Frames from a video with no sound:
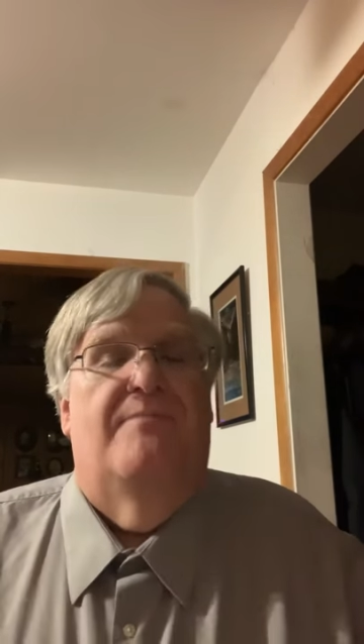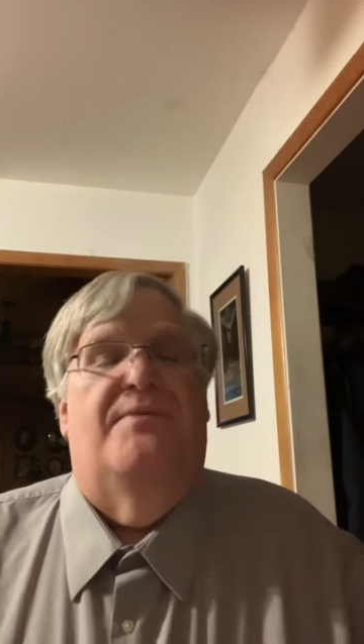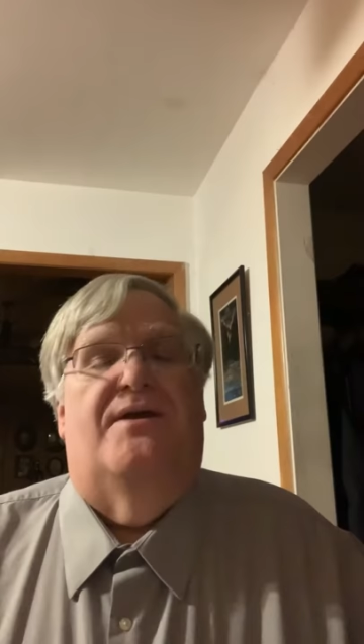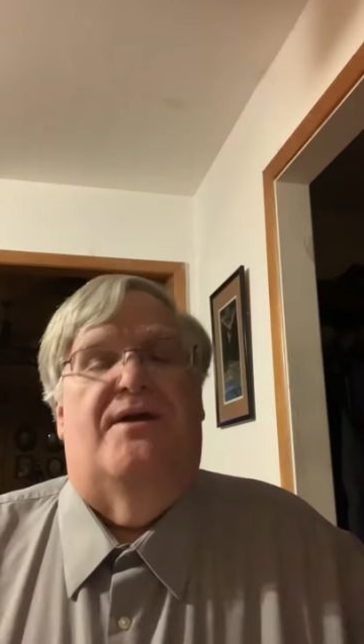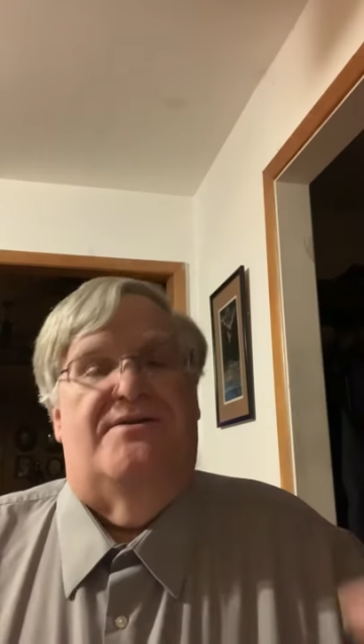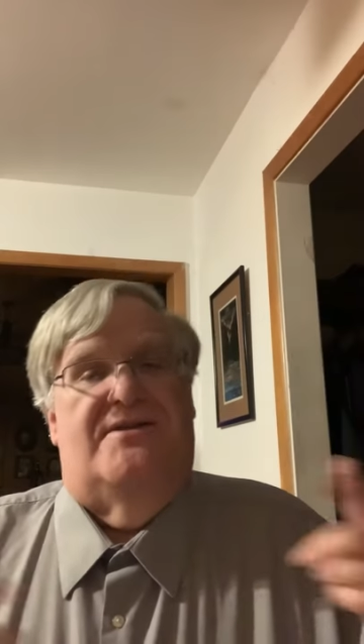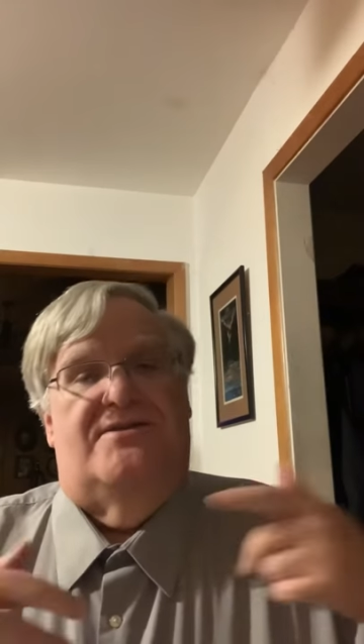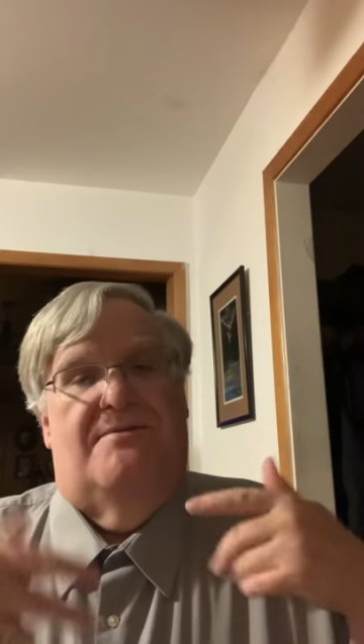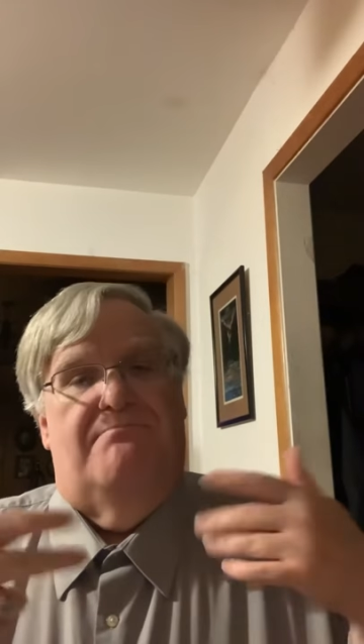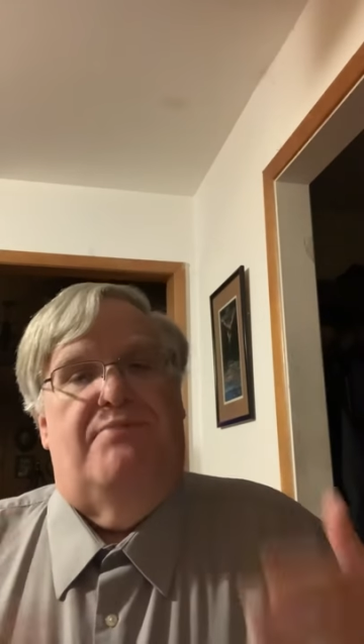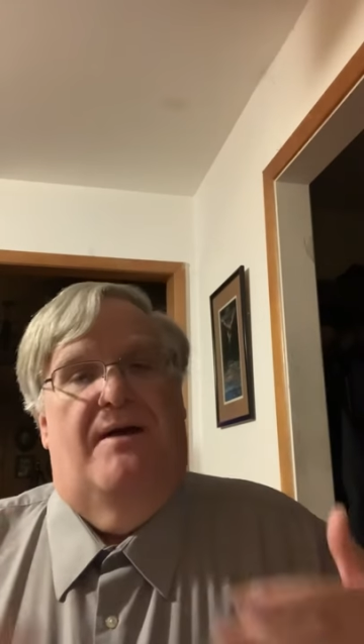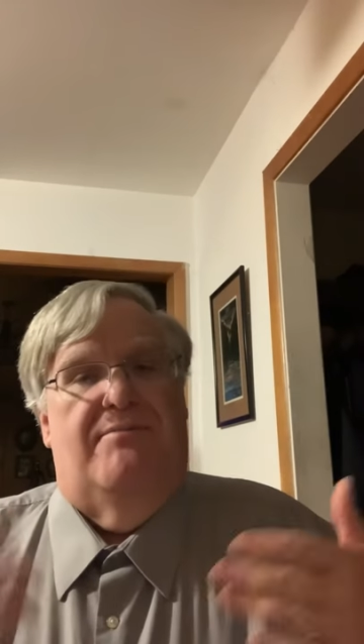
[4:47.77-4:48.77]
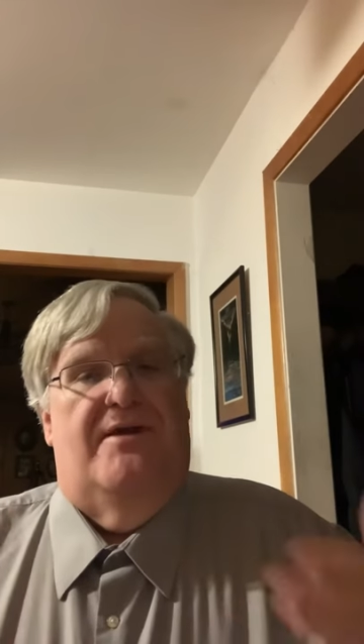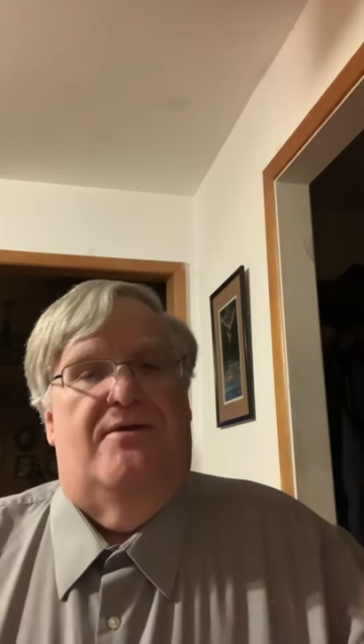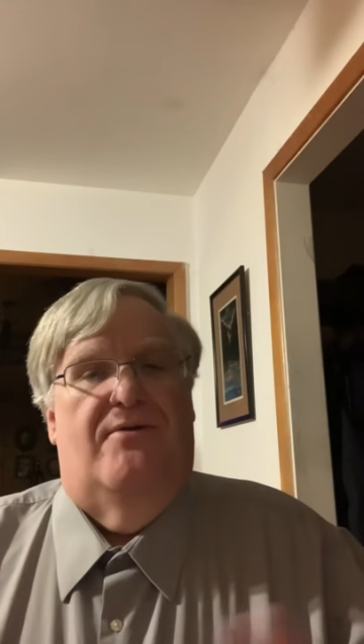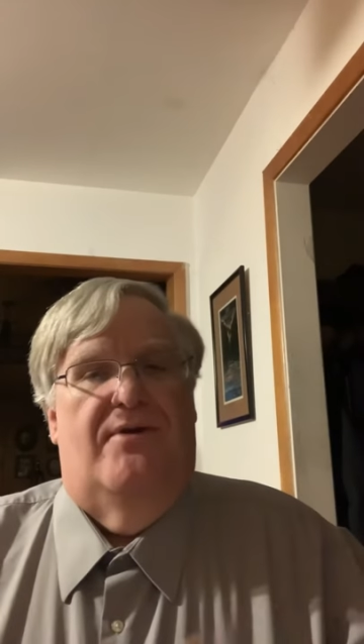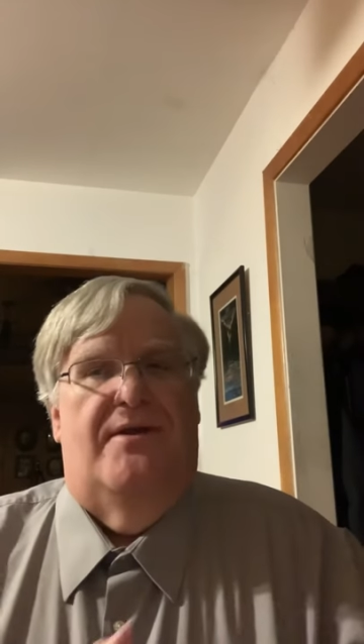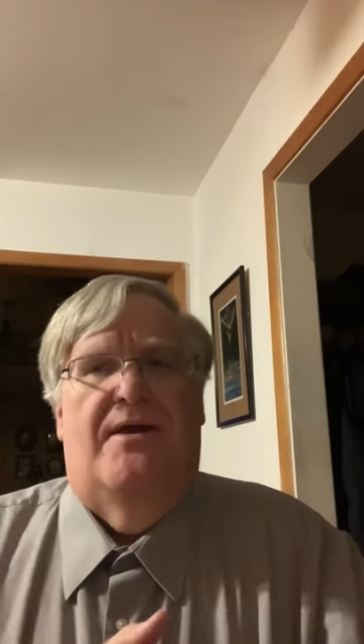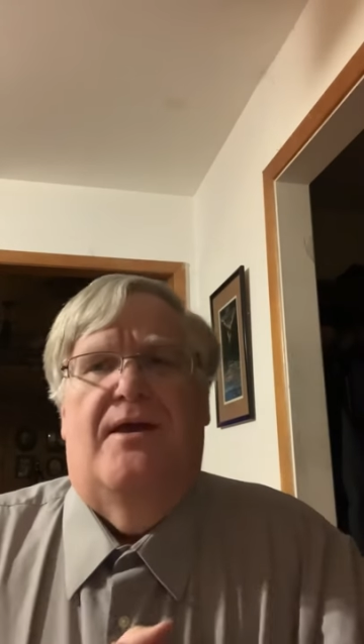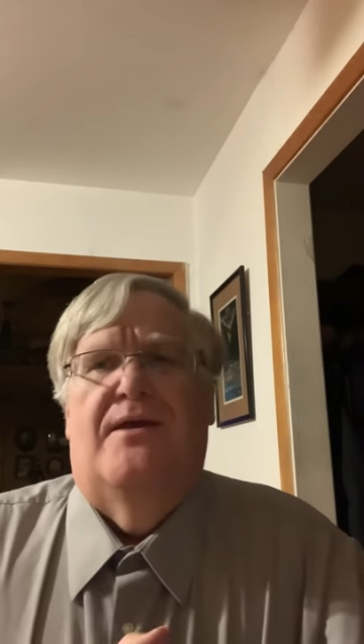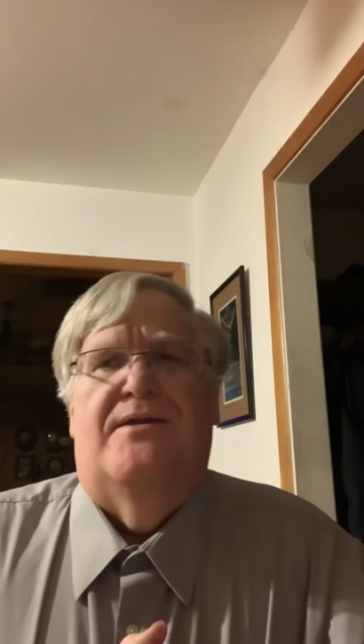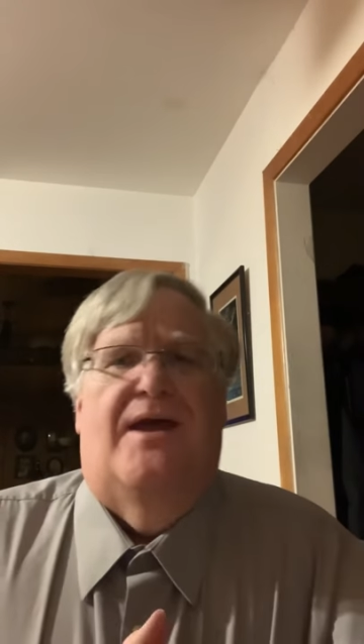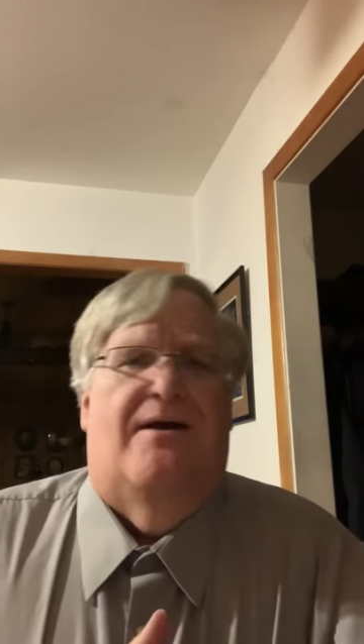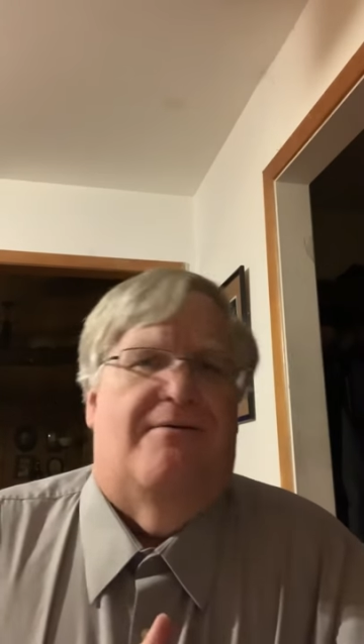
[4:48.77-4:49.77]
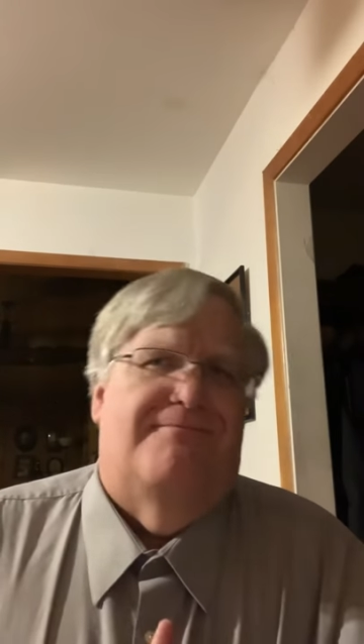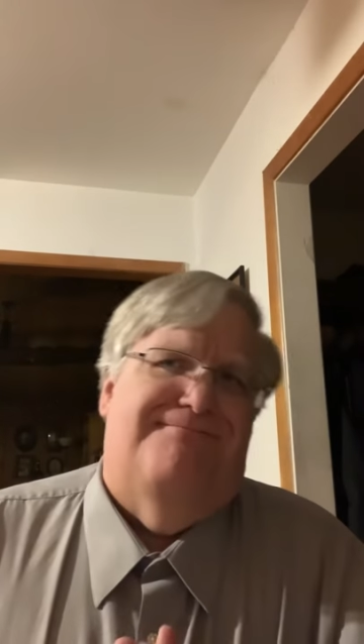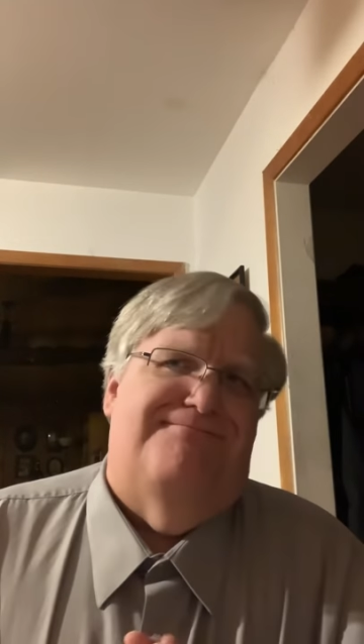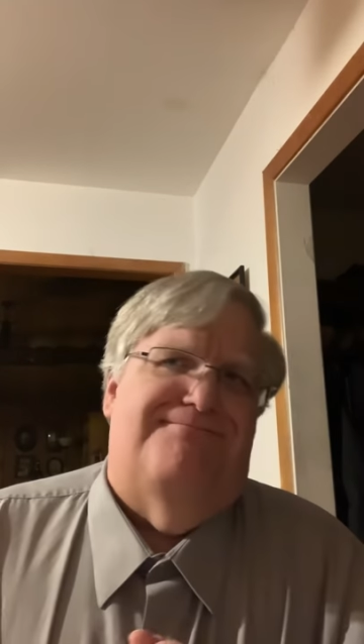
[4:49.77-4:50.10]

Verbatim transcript: because it's a public good. Now,